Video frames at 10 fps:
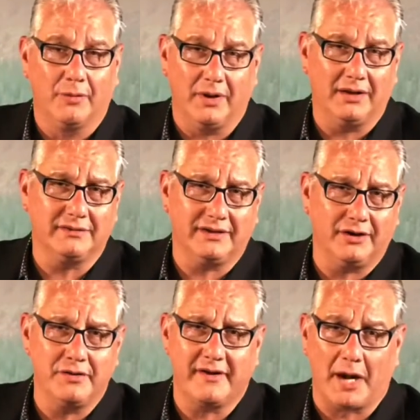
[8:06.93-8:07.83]
Well,
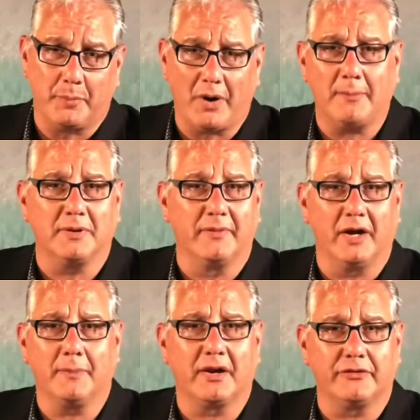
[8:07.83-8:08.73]
you got a problem
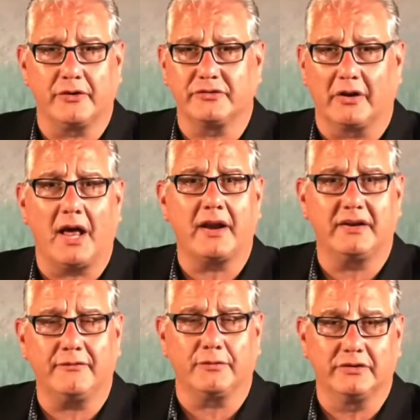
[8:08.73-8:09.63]
there, because there's a lot of
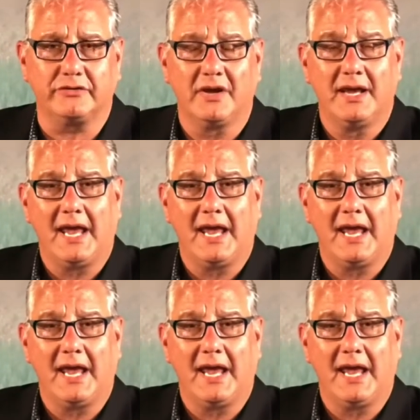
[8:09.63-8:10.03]
difference,